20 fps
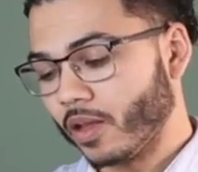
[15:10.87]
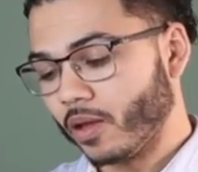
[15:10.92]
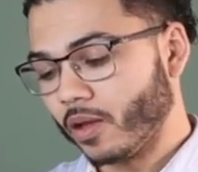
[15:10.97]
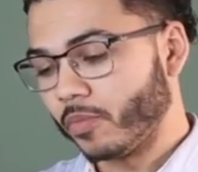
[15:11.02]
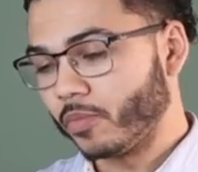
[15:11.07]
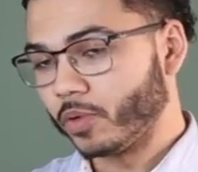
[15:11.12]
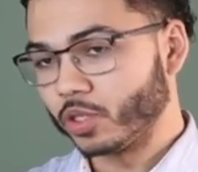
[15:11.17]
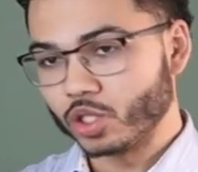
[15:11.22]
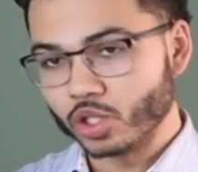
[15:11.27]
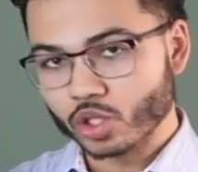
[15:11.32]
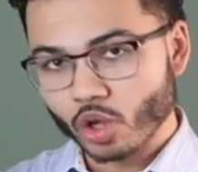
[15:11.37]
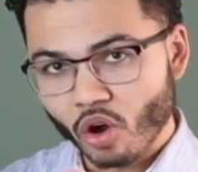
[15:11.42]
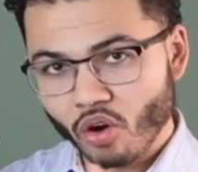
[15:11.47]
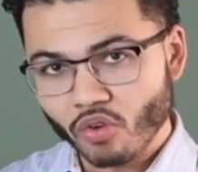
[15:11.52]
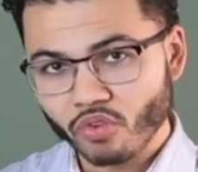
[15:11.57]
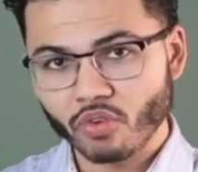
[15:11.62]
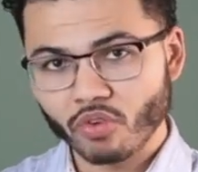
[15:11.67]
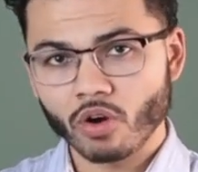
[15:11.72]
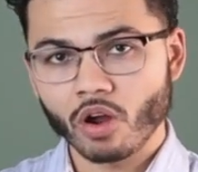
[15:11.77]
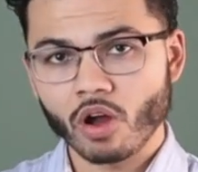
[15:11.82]
But just
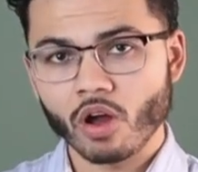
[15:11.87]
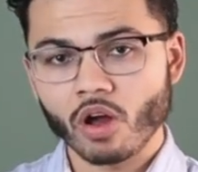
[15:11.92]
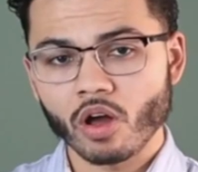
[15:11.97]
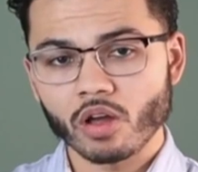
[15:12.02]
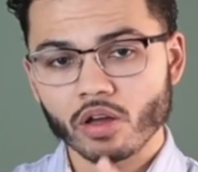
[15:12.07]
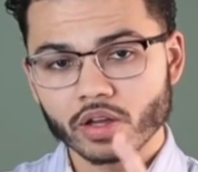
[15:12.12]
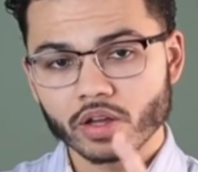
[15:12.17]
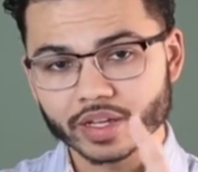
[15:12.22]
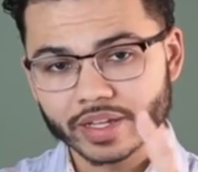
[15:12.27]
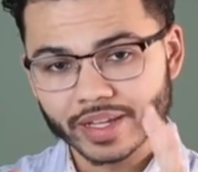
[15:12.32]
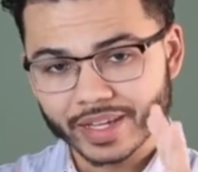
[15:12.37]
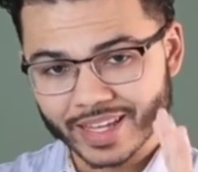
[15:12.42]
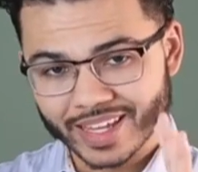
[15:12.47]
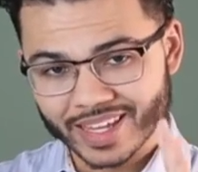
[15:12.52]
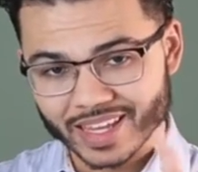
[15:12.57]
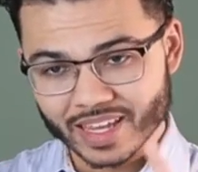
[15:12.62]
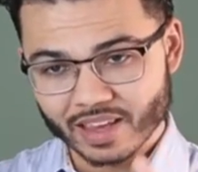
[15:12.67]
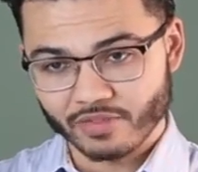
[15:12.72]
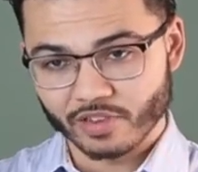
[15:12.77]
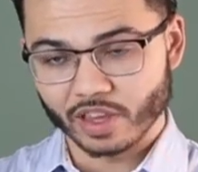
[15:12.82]
overall
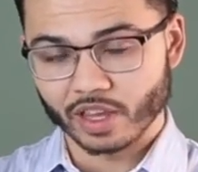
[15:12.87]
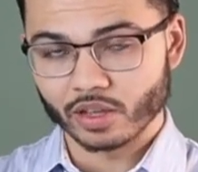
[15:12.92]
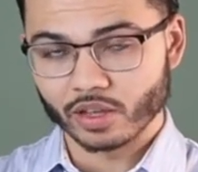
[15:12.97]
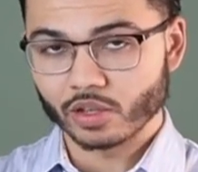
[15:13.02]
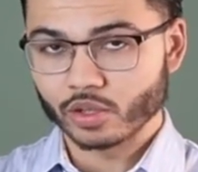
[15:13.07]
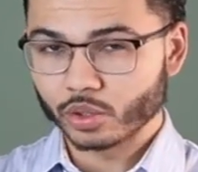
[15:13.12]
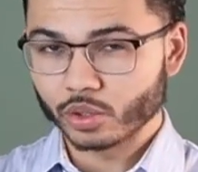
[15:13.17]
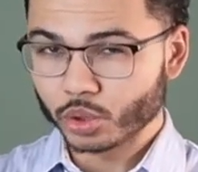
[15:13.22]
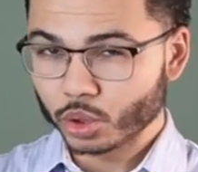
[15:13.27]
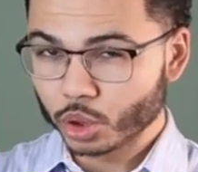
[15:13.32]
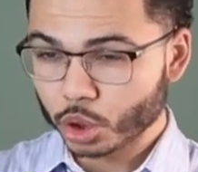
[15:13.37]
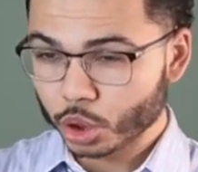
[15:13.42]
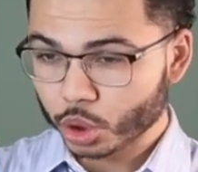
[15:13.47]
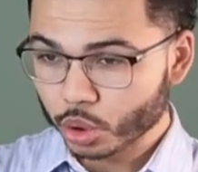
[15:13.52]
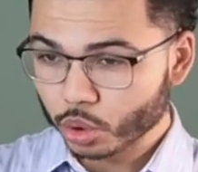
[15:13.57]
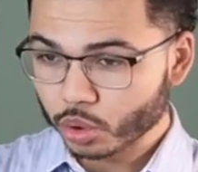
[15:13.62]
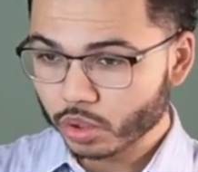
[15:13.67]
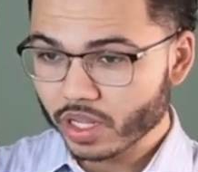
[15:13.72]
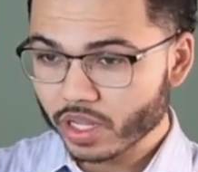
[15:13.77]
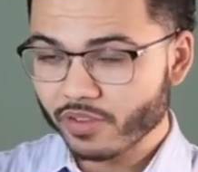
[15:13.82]
giving,
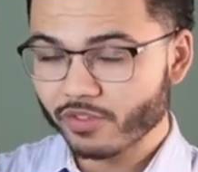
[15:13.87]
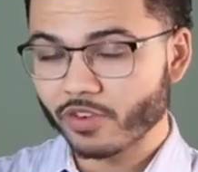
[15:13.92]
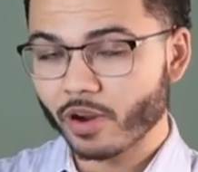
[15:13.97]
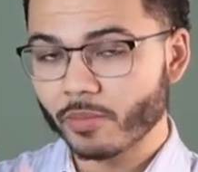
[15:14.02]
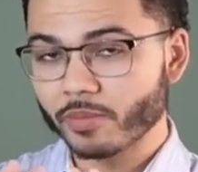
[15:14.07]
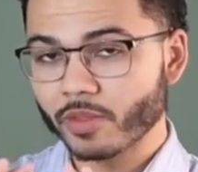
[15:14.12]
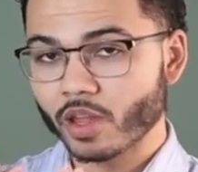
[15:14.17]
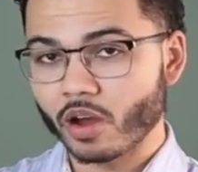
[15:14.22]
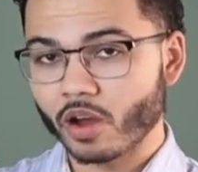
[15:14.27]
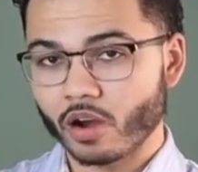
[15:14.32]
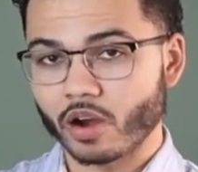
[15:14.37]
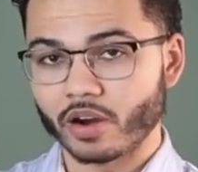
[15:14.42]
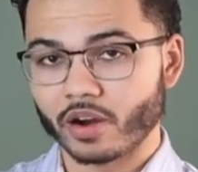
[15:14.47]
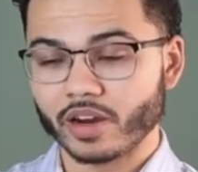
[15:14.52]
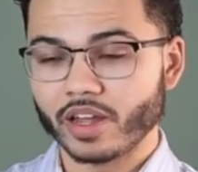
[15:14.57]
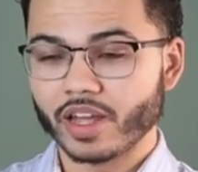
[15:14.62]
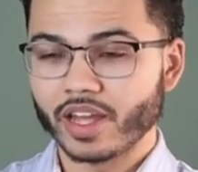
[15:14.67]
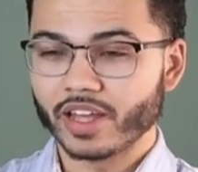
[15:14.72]
truly from the heart.